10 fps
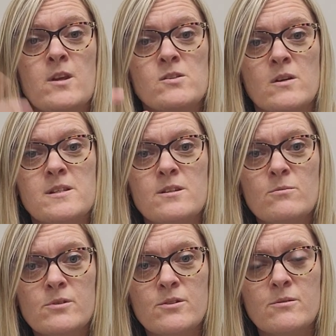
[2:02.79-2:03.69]
So I still
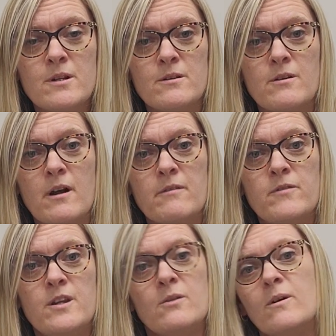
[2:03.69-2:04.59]
will do another
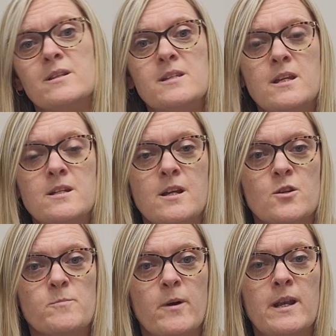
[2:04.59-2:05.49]
video on skin
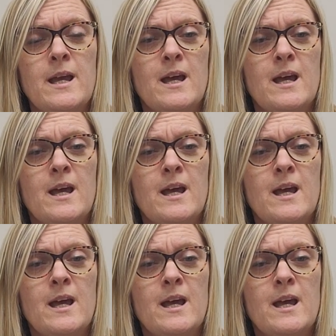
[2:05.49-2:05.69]
tears, but